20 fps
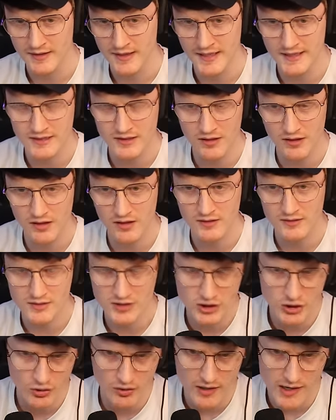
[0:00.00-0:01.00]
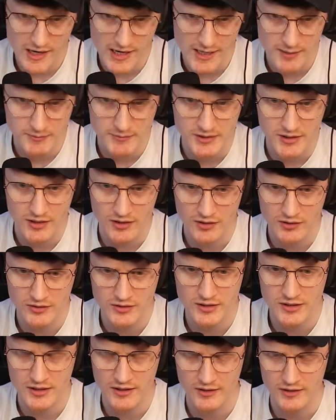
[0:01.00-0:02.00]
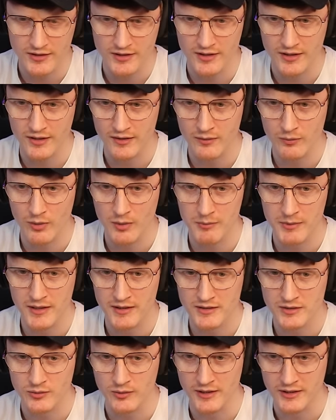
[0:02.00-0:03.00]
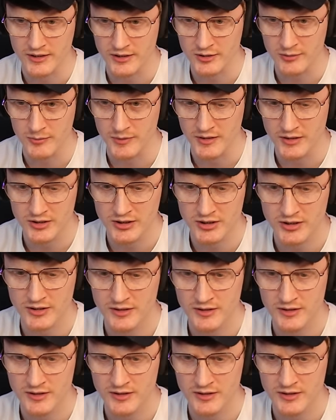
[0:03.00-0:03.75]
It's got short arms, though, so, you know, it won't be able to really do much.